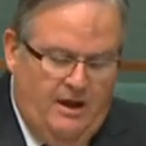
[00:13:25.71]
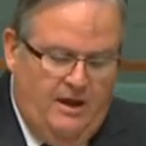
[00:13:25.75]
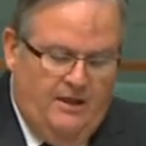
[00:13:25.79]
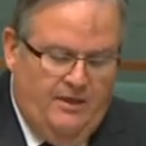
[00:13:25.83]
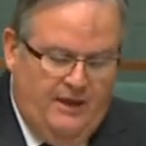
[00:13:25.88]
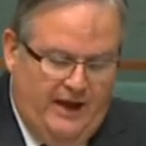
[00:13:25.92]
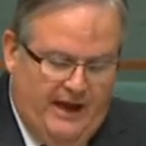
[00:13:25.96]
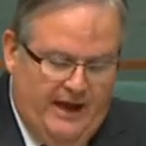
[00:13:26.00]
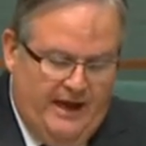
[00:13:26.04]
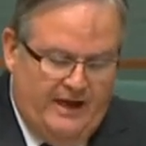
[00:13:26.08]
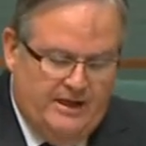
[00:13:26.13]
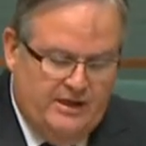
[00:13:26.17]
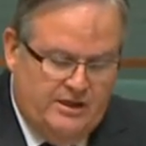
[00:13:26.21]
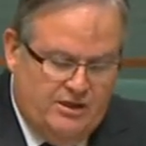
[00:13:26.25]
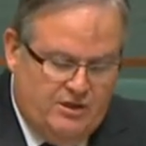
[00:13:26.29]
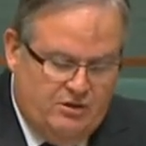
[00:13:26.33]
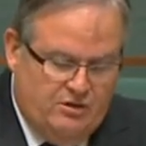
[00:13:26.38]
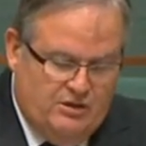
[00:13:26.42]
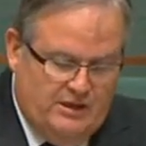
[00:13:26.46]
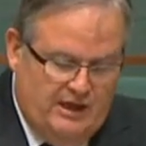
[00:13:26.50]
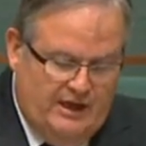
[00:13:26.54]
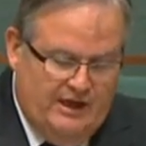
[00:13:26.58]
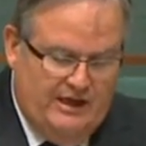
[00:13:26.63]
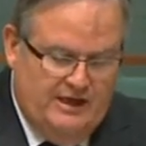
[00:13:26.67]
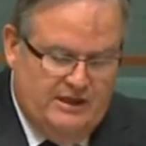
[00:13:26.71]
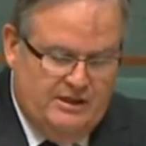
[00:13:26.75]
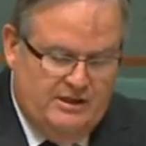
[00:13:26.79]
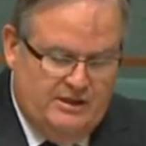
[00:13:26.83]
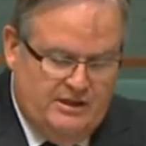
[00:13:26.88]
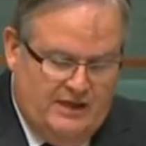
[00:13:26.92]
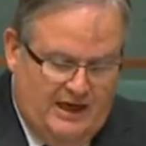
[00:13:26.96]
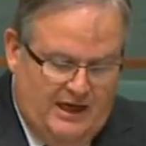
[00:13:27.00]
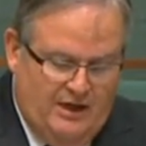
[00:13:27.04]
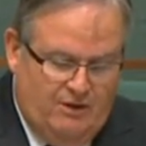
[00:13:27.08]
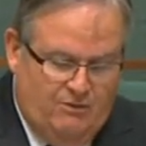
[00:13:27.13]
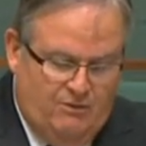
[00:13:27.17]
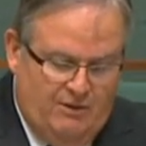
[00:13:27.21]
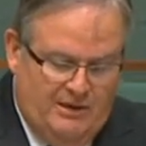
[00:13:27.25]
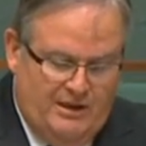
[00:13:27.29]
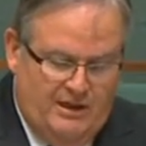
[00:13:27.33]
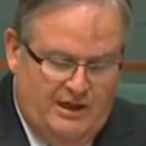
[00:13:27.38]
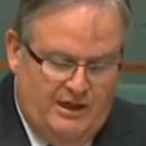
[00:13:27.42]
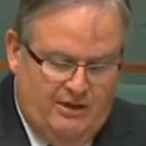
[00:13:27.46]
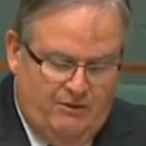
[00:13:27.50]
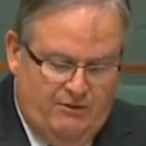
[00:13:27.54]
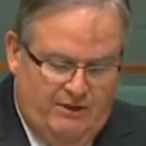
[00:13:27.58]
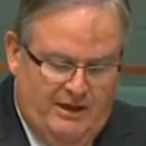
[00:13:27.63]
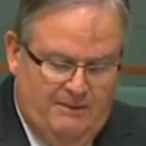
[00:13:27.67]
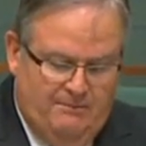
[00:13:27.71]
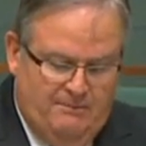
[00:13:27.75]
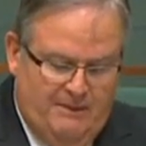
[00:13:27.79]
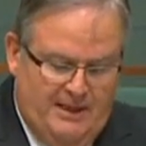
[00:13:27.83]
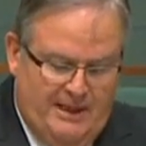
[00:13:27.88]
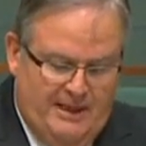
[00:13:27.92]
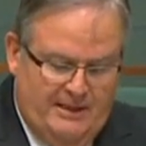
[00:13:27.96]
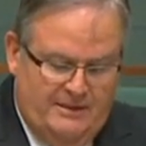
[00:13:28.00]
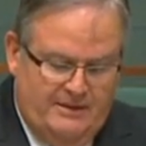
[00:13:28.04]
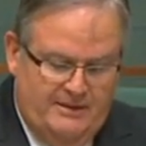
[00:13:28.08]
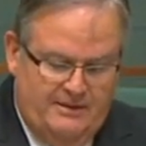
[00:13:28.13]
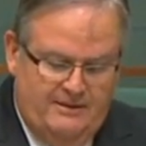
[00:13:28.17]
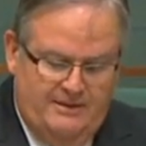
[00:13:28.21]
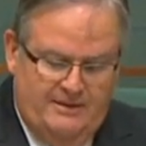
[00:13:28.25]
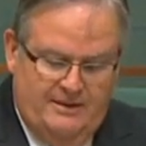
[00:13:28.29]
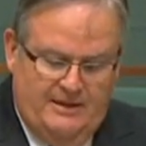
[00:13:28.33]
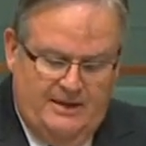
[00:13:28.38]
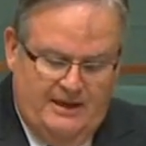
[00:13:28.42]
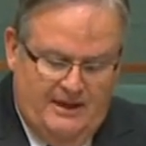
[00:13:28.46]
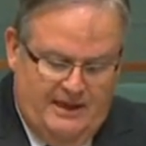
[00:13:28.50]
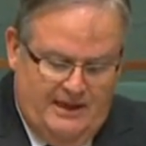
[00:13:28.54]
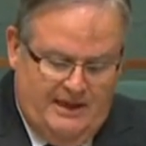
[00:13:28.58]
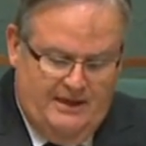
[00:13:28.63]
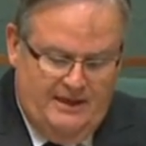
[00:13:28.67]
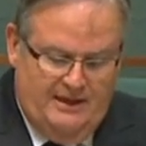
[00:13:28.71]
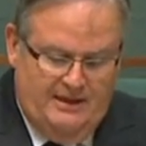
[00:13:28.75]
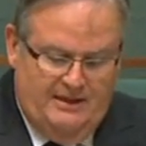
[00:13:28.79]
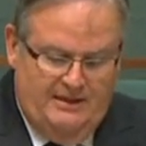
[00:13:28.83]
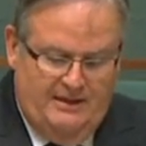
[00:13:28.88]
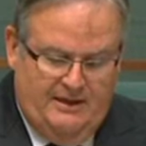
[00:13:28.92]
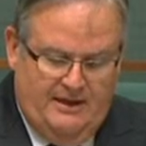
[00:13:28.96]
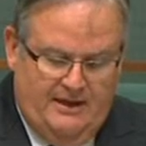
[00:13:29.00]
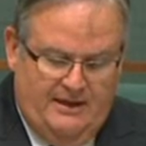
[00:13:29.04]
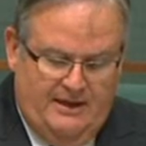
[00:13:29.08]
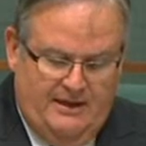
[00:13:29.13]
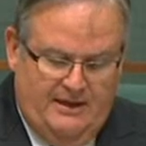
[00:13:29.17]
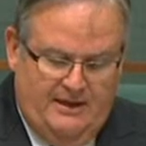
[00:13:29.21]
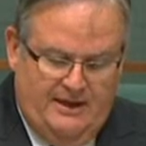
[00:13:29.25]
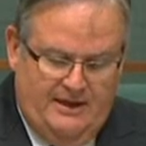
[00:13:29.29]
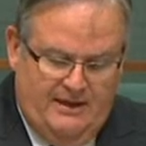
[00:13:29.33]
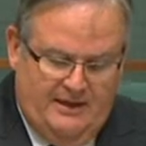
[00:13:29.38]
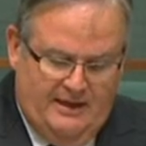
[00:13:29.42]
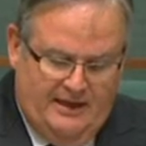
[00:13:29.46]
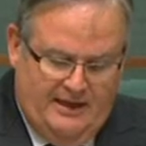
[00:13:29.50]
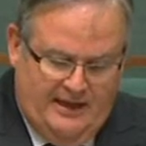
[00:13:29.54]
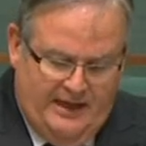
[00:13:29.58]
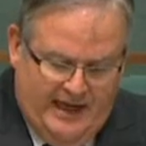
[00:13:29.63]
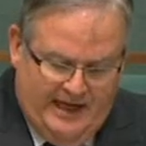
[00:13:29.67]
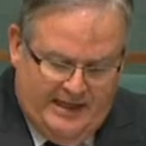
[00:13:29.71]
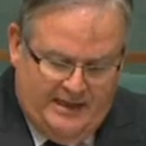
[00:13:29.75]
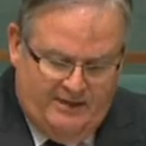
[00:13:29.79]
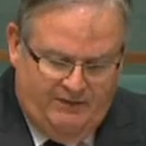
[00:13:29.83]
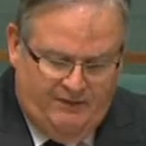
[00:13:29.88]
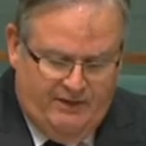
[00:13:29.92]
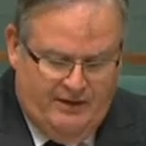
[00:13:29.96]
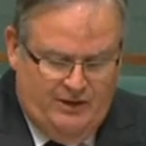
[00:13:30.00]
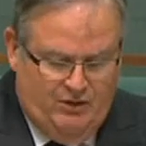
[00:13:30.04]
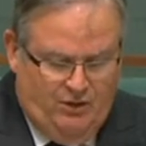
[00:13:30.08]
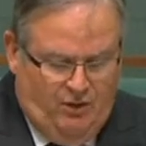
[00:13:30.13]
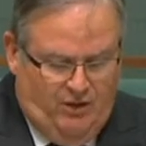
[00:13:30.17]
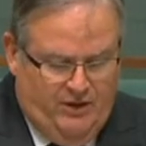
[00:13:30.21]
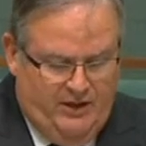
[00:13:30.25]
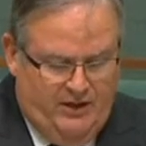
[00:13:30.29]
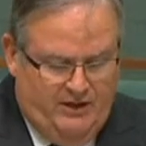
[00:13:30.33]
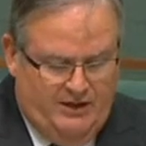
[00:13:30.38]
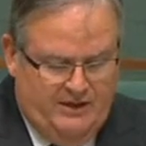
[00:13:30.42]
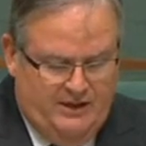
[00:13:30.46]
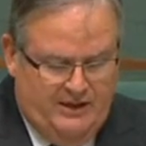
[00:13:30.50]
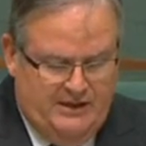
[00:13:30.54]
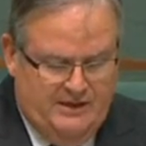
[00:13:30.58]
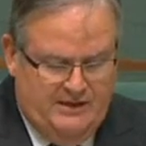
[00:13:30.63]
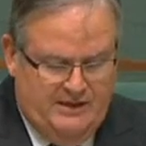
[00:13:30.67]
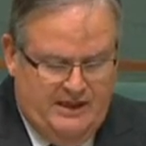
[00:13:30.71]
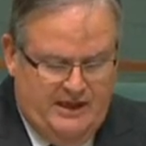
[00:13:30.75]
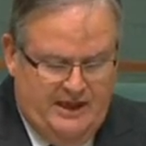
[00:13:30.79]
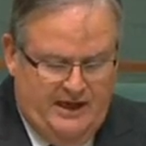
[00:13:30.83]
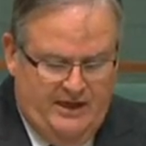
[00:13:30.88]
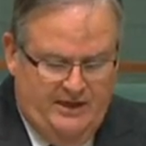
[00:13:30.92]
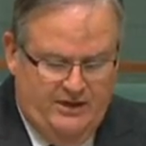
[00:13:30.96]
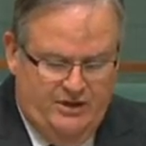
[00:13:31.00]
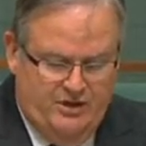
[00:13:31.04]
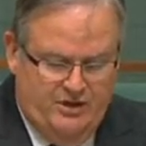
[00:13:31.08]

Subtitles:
They are stuck with their Green mates, either actively knocking things down,